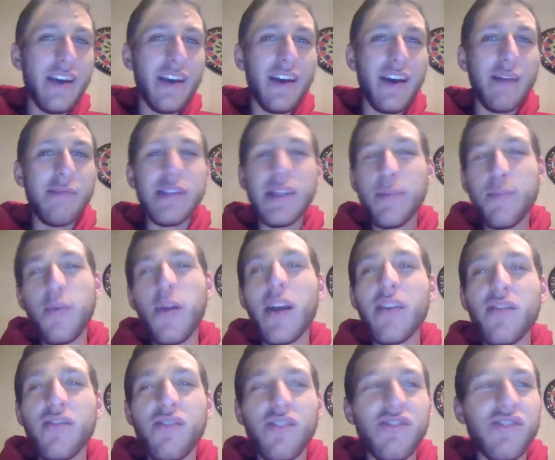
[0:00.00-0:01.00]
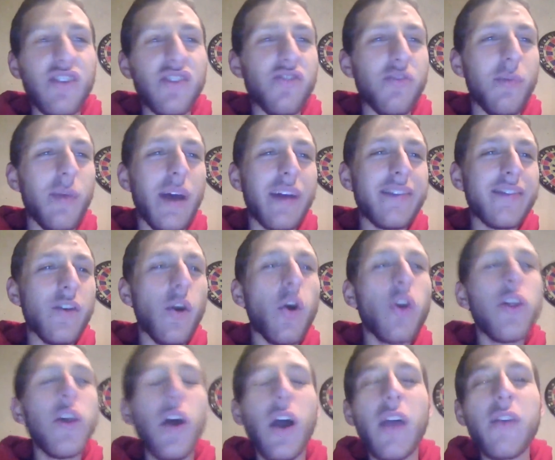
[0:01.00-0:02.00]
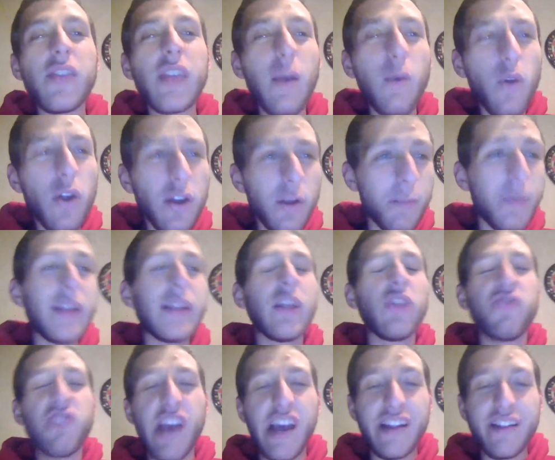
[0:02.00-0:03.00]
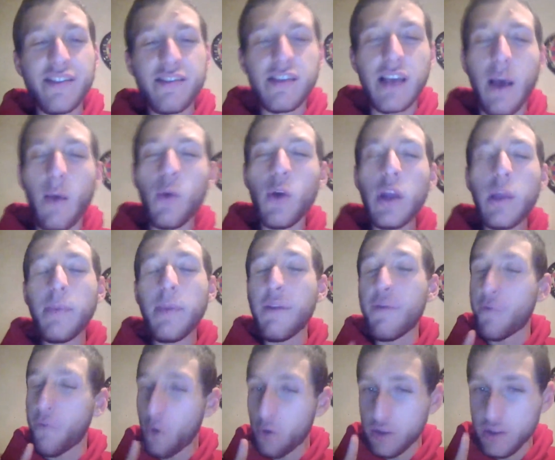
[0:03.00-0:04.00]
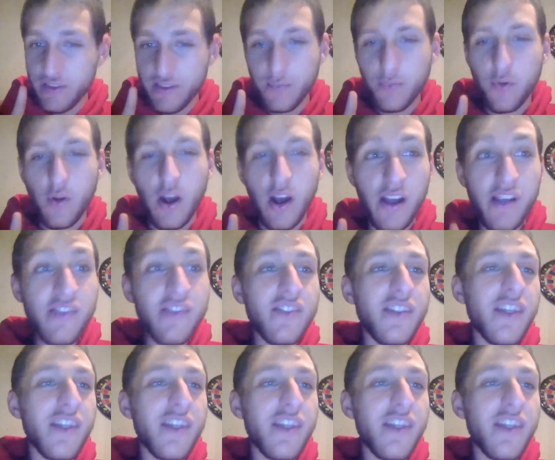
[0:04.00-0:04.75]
I mean, the Browns are just such a mess. Although, if they were to beat the Jets, I wouldn't be fully surprised.